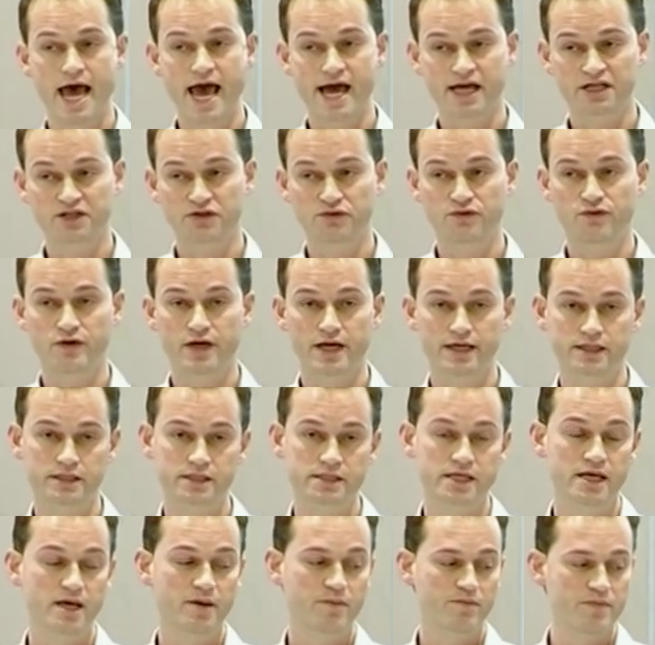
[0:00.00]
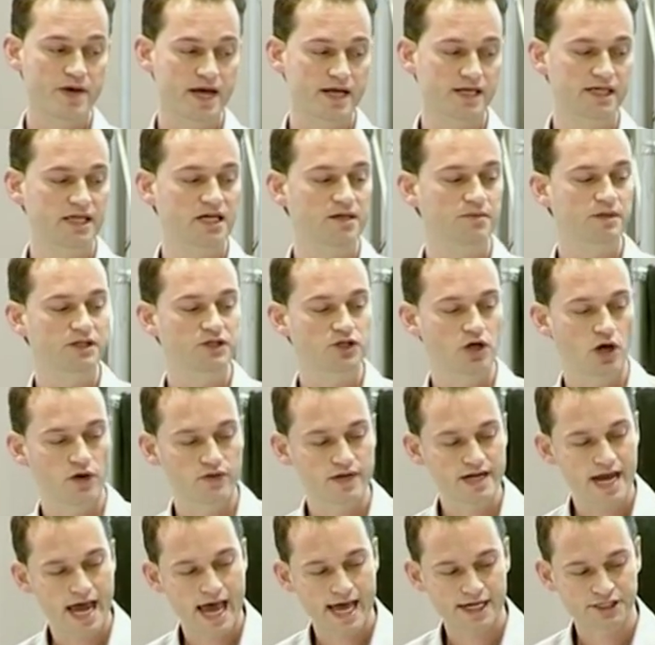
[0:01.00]
activates pain
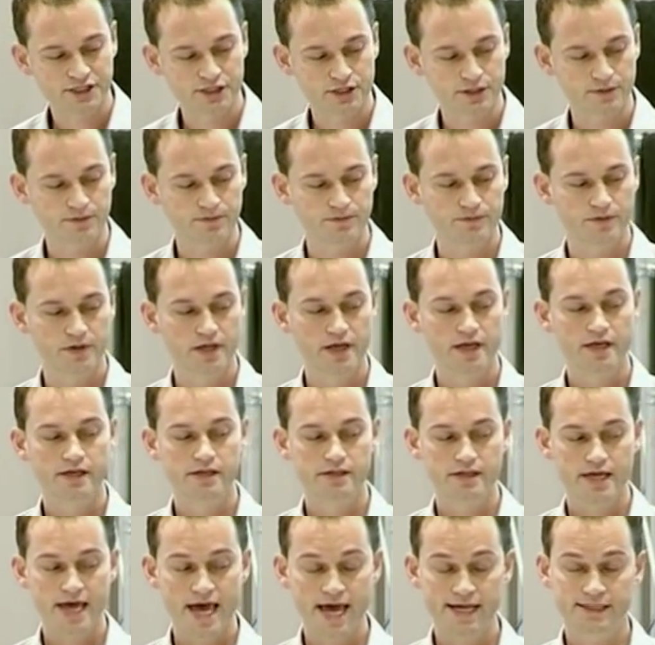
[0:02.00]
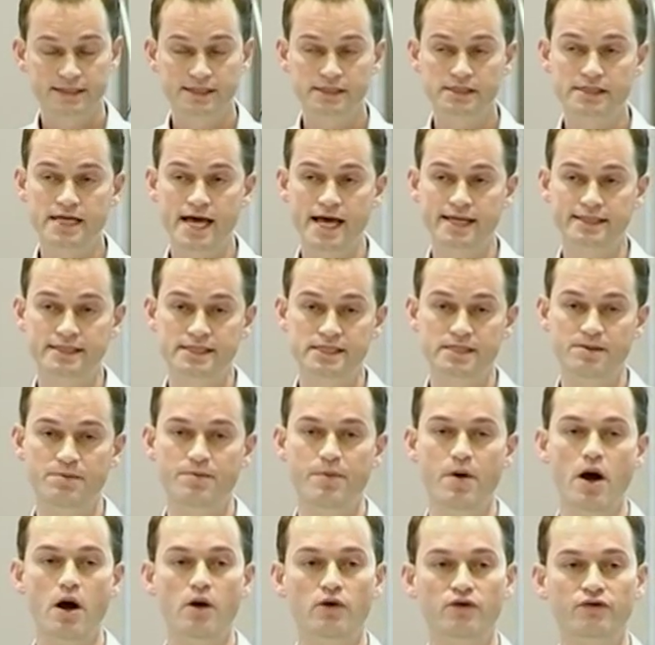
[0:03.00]
inhibitory action. Exercise is a
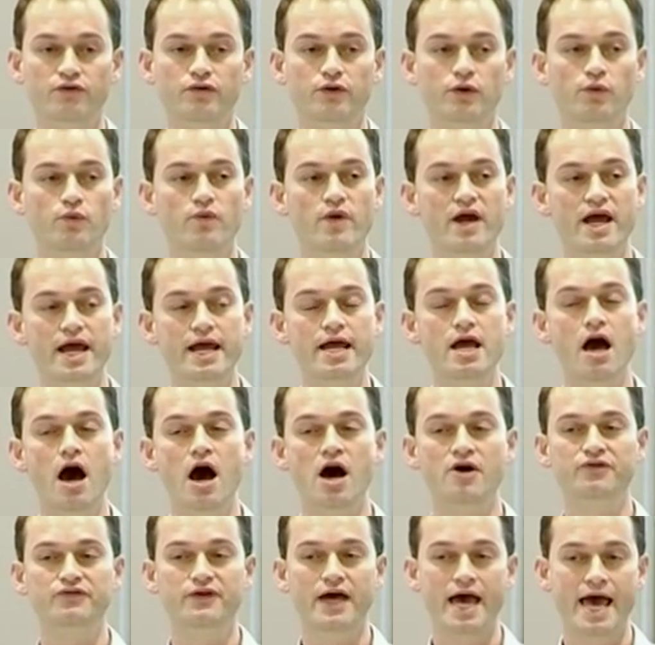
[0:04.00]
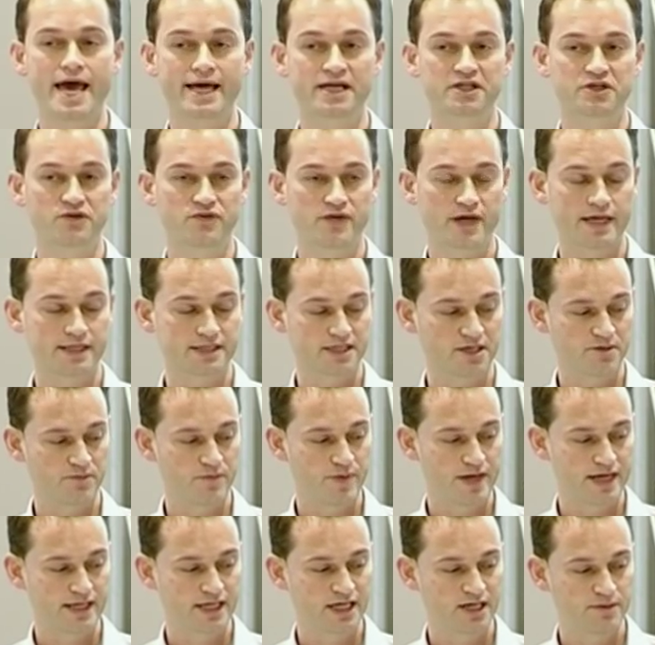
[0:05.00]
powerful way of activating
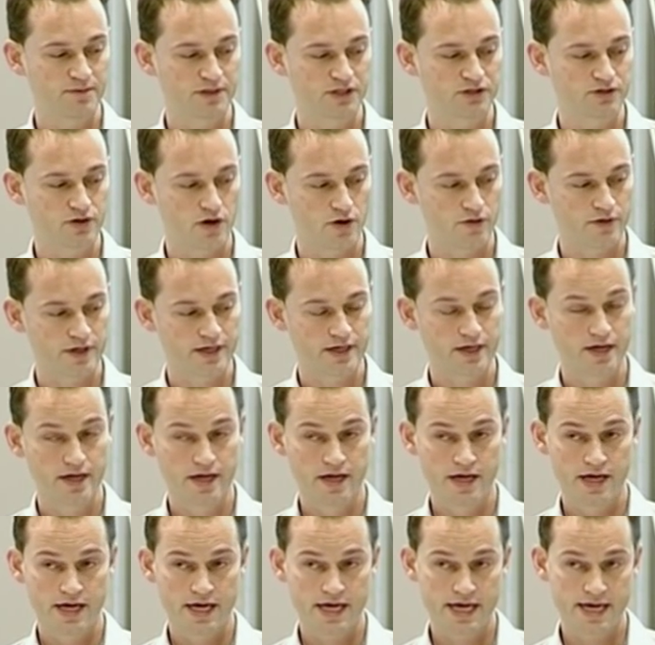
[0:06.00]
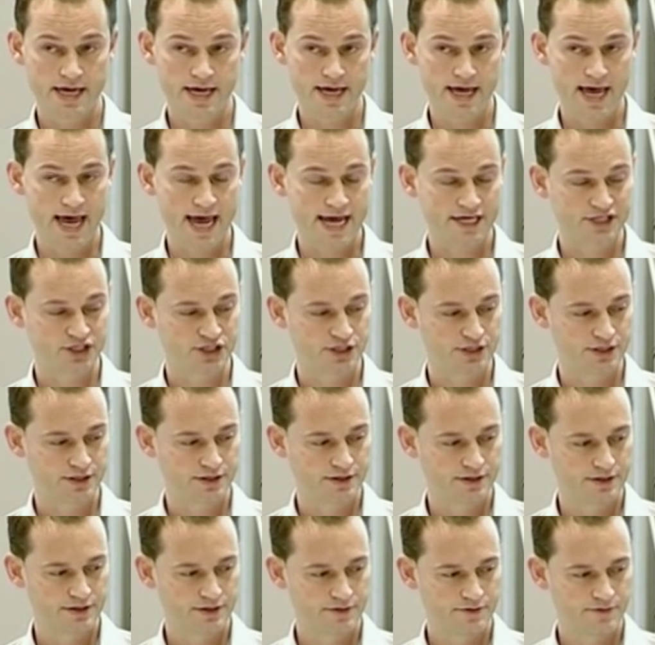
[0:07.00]
pain inhibitory action.
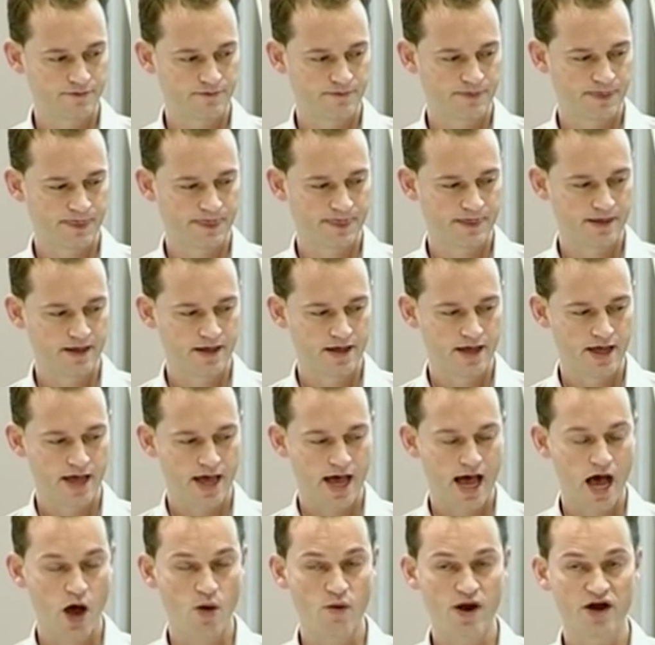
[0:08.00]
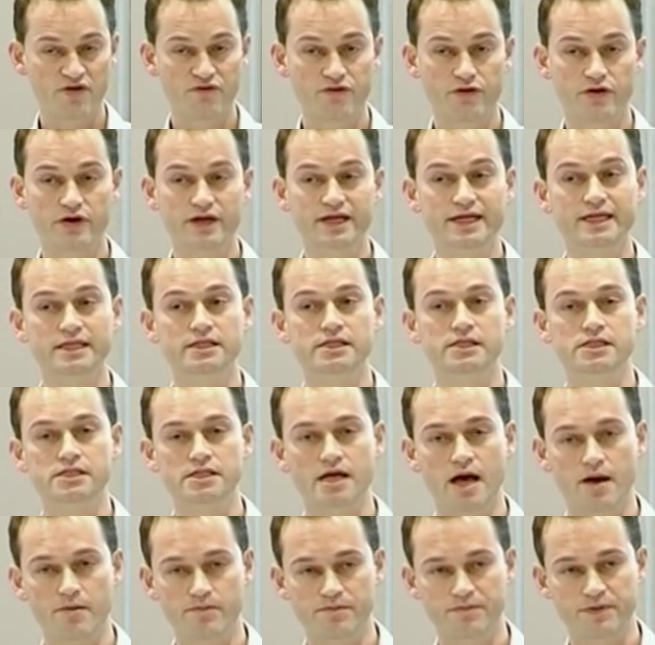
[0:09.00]
However, in
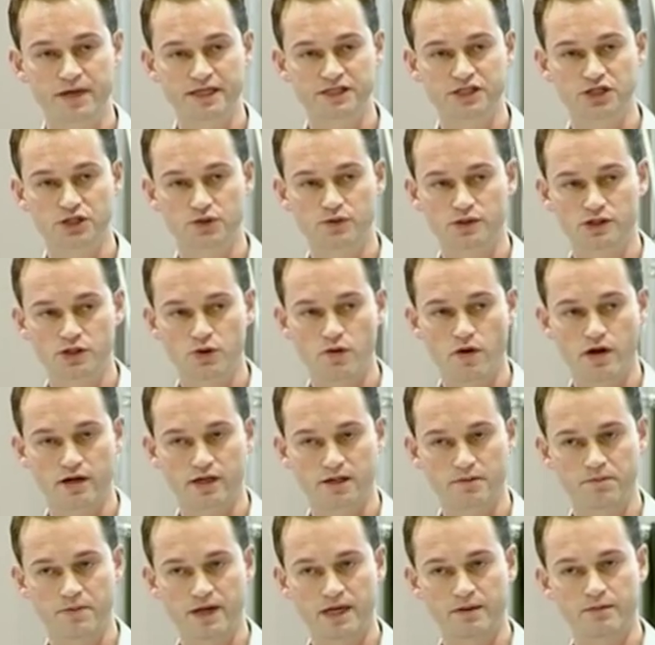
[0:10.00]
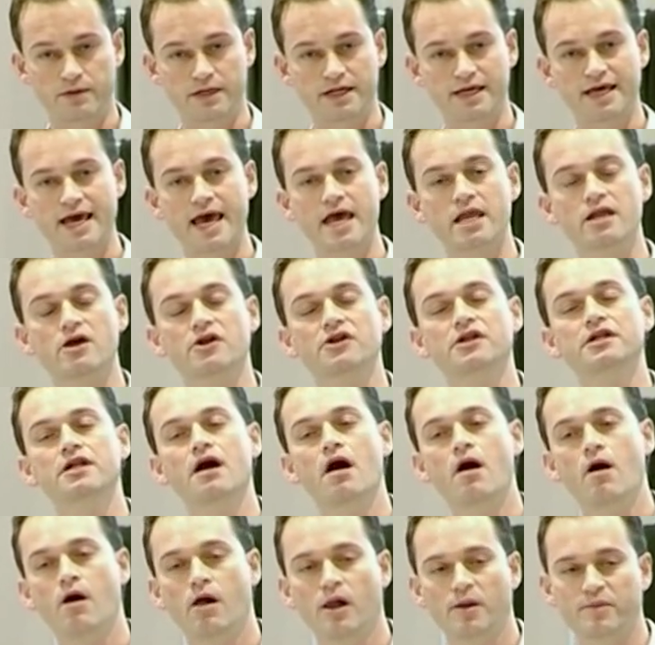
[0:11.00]
some patients with chronic pain, but again, not in
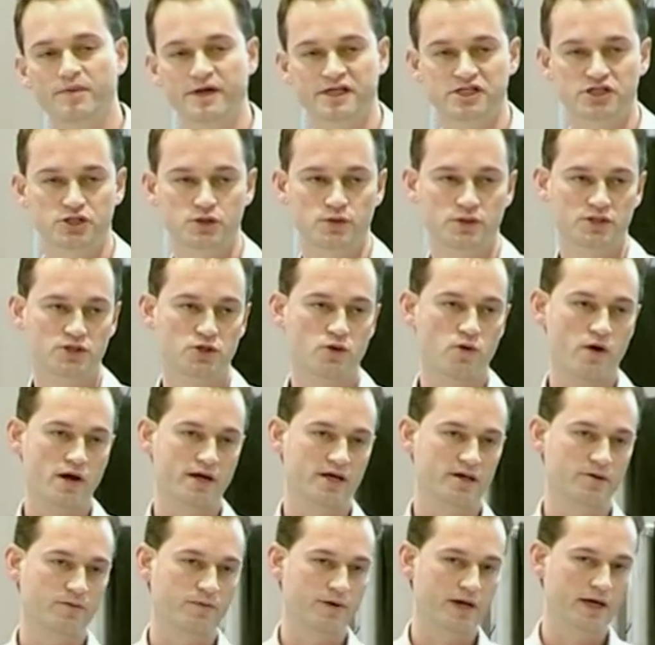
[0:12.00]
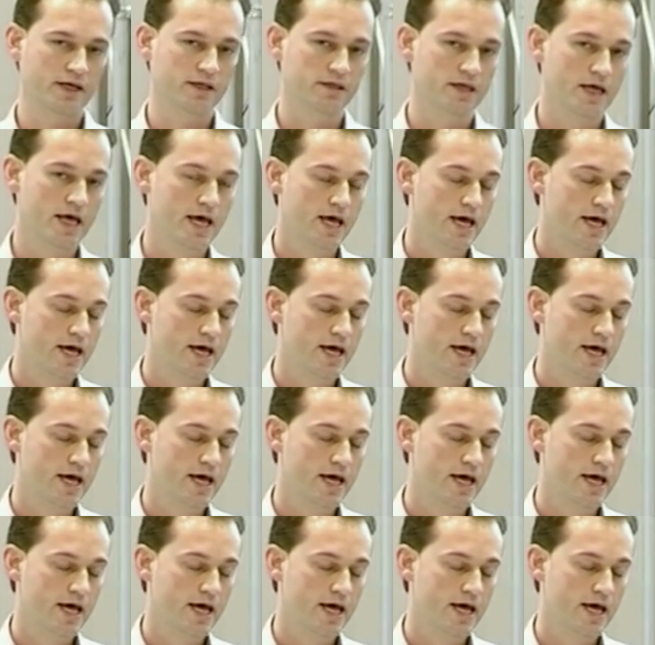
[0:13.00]
all patients with chronic pain,